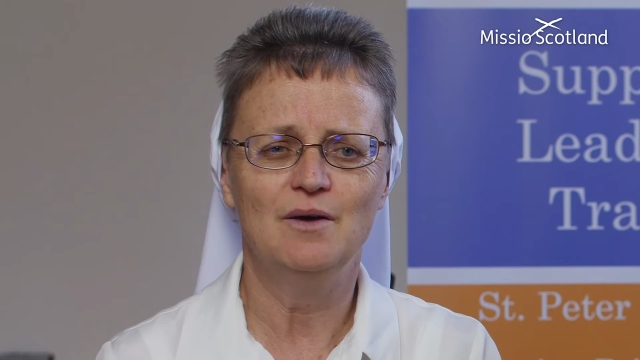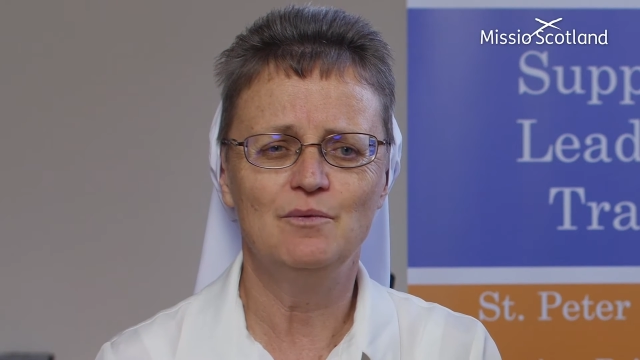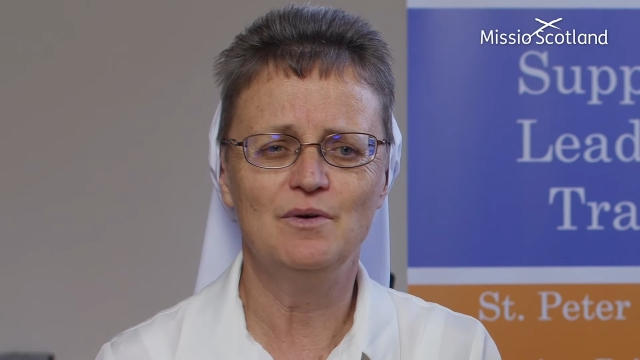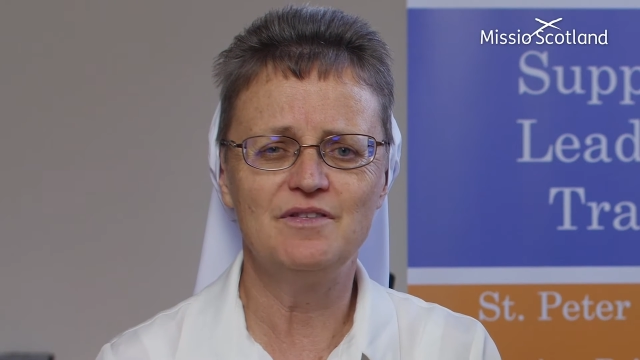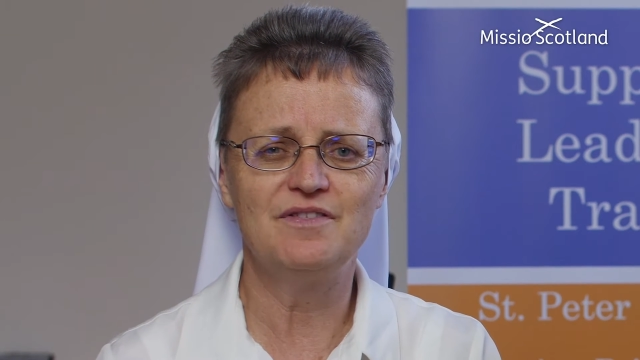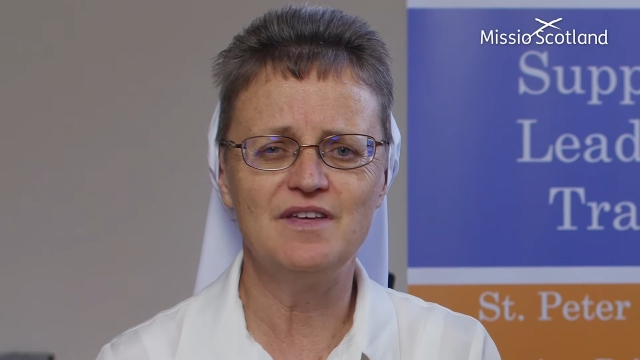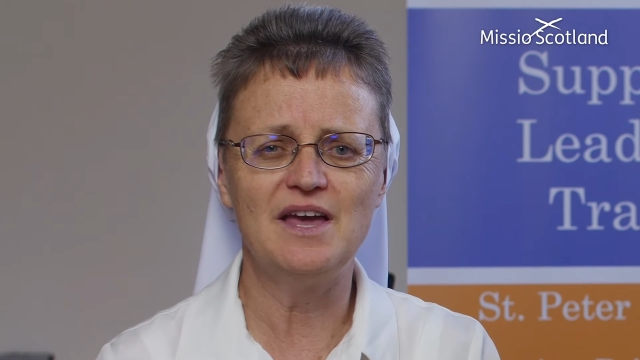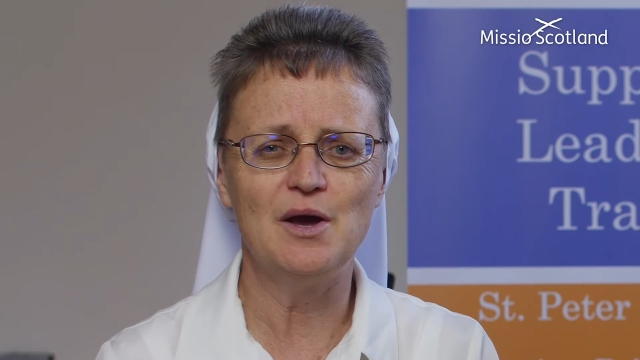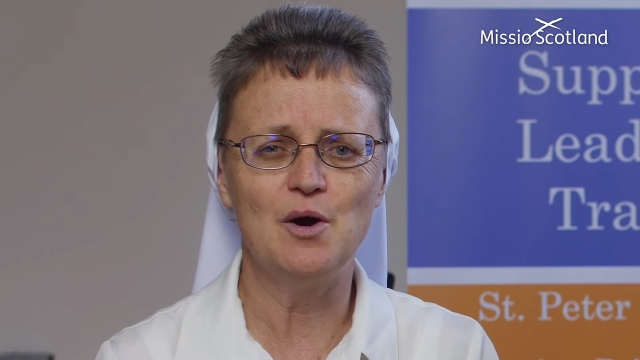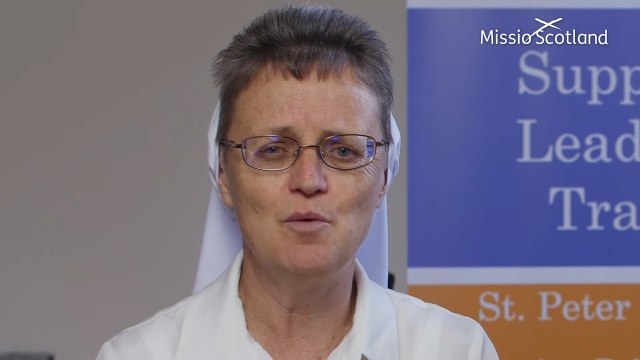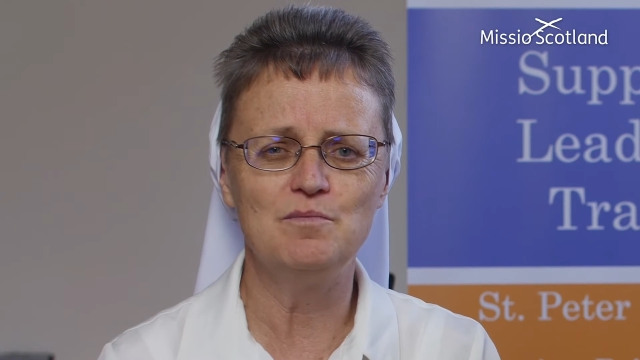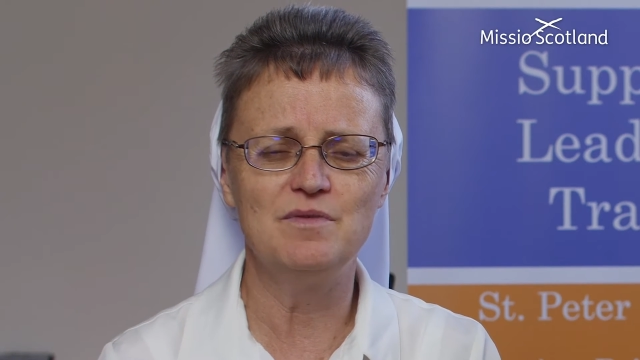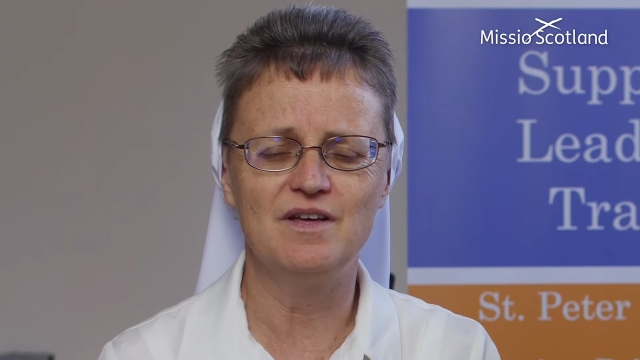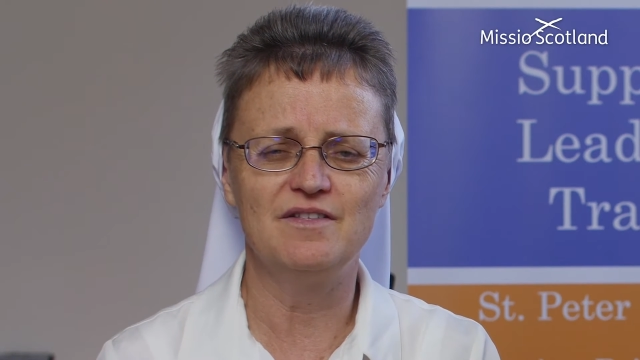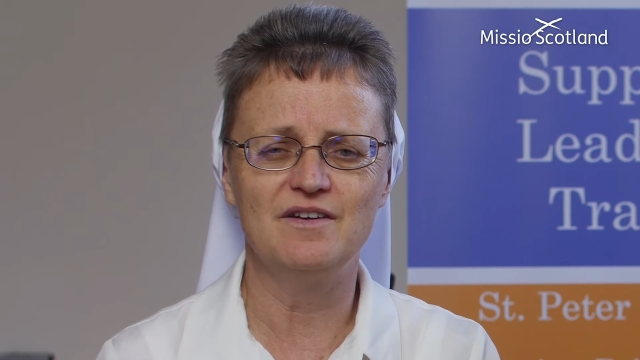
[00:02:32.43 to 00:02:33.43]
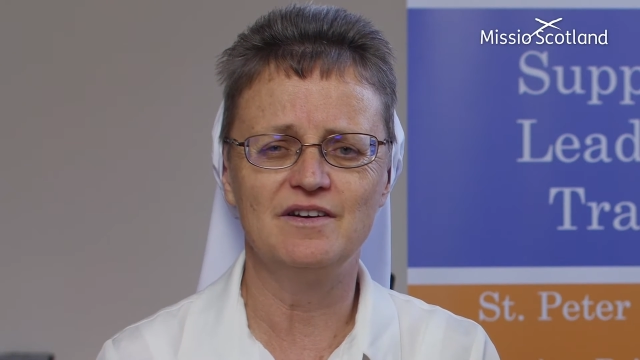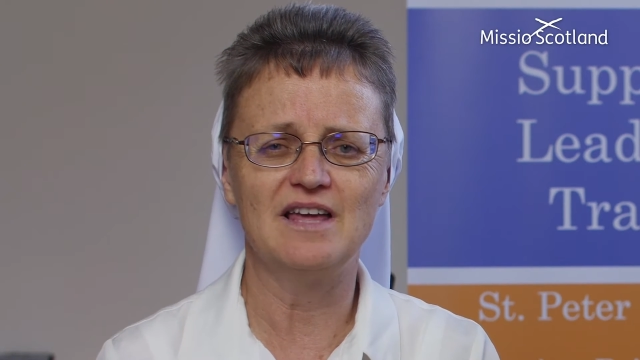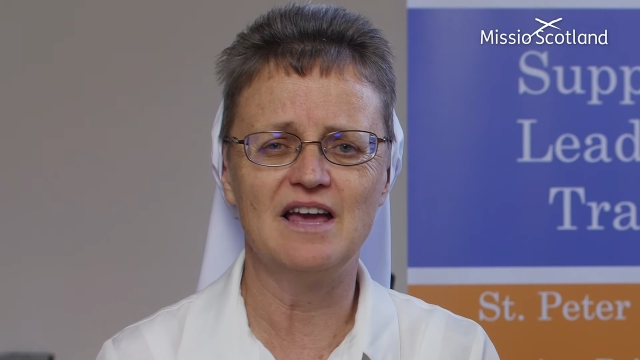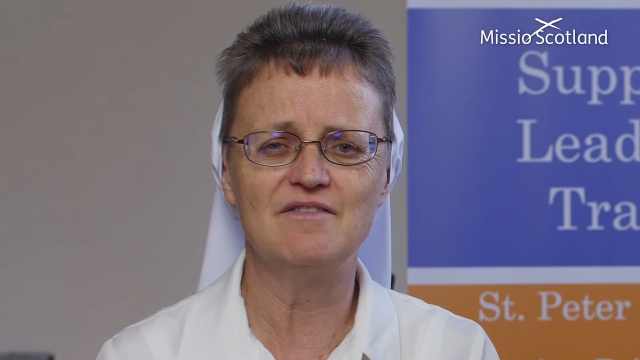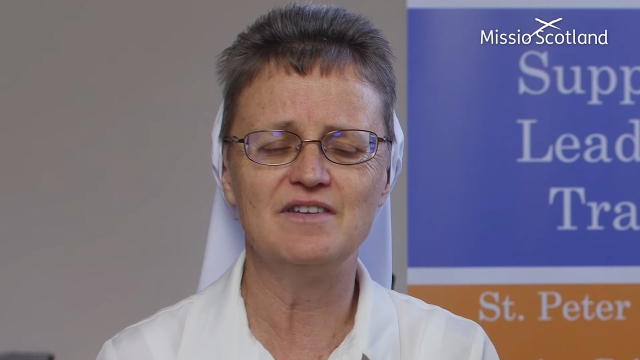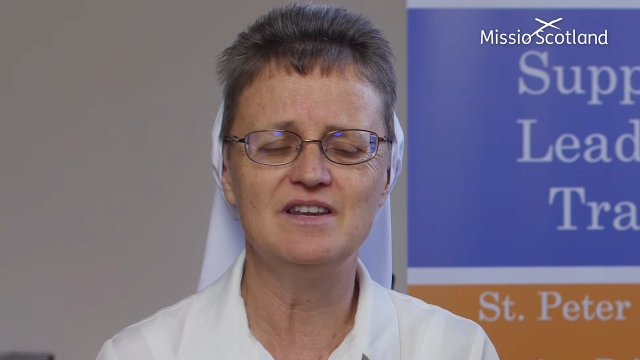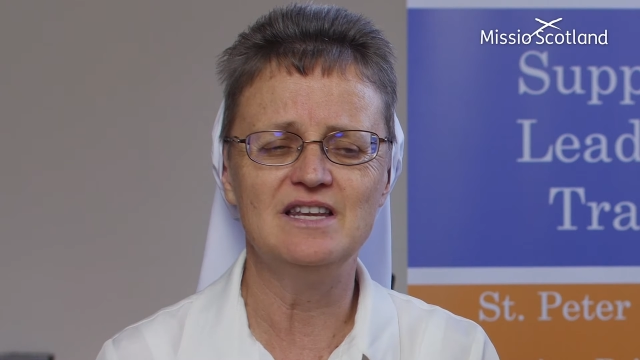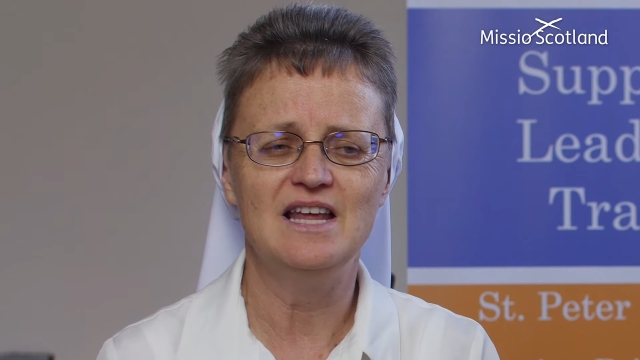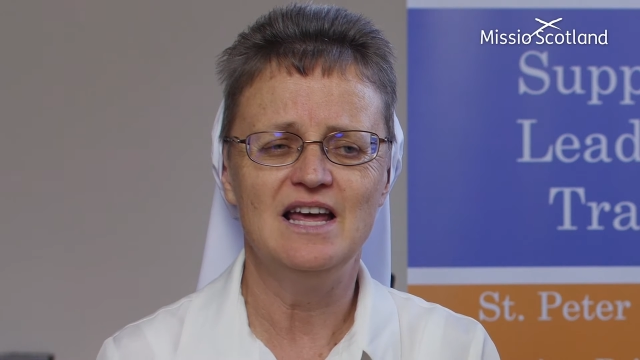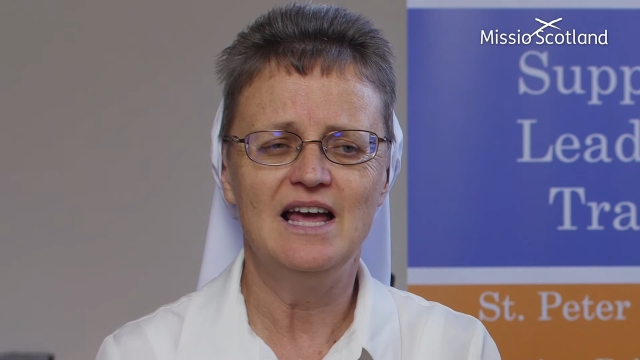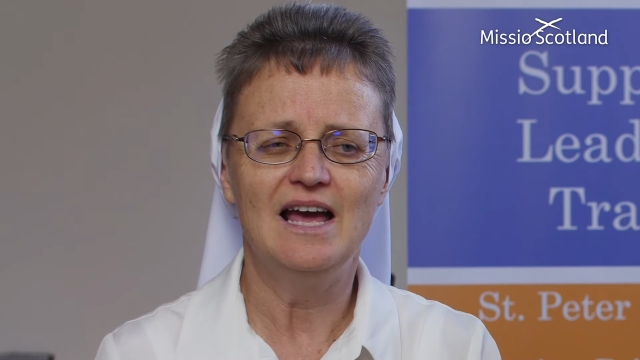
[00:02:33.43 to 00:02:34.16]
with the help that they're given